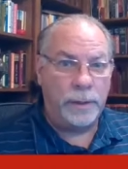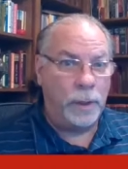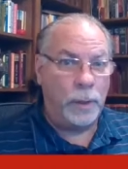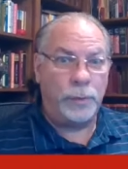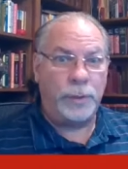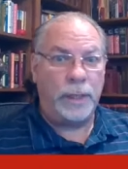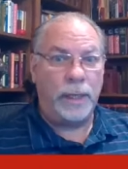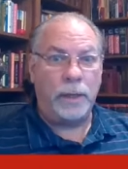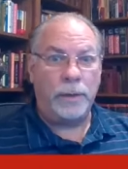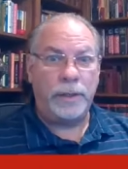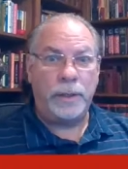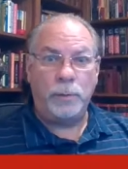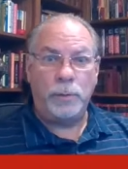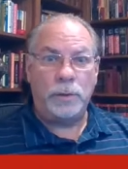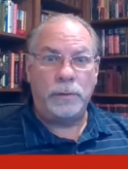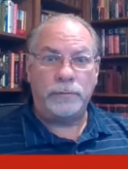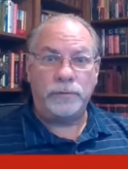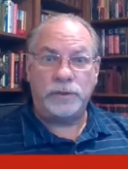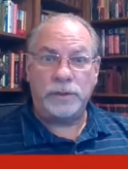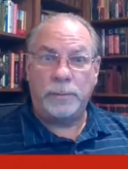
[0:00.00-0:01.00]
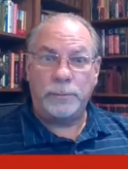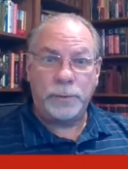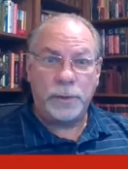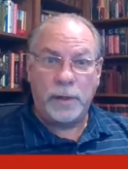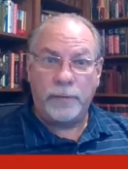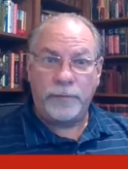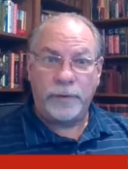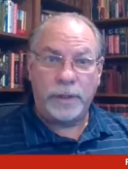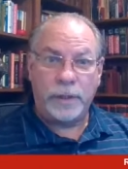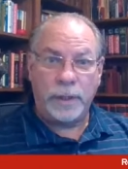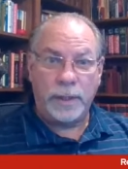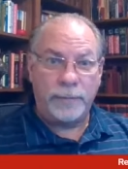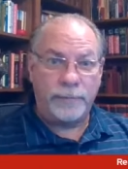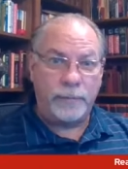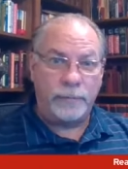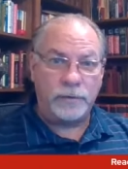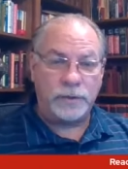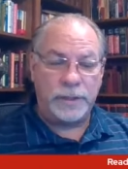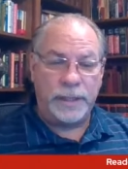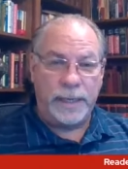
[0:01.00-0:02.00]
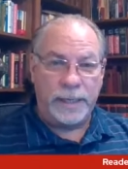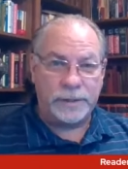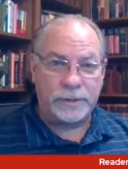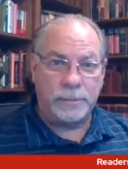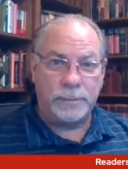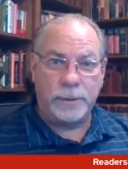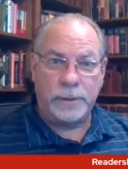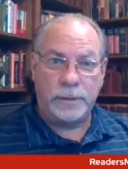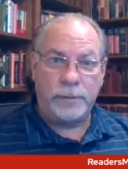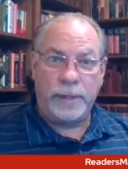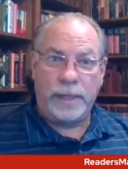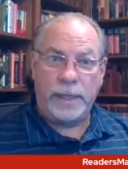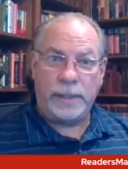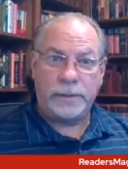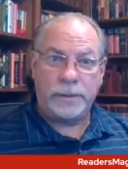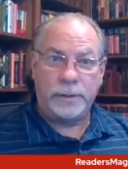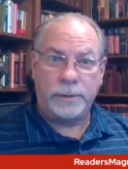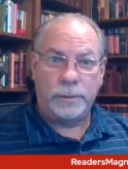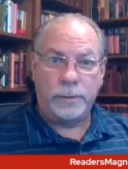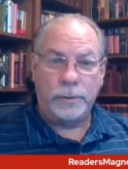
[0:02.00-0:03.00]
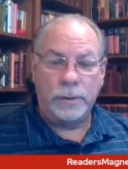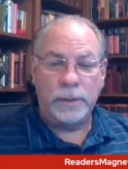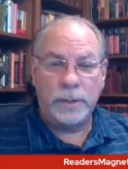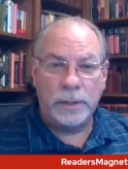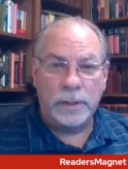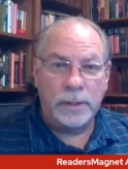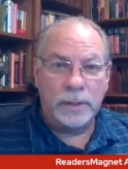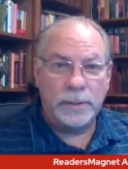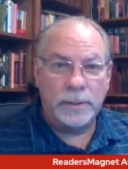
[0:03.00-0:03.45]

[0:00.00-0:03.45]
no doubt he would have jumped off a cliff if she asked him to do that too.